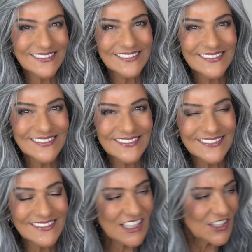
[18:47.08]

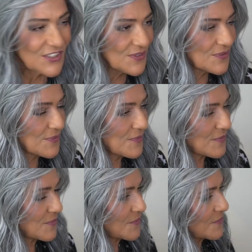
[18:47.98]

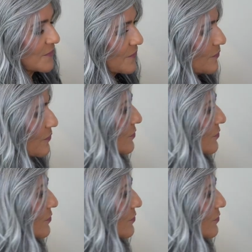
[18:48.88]
(silence)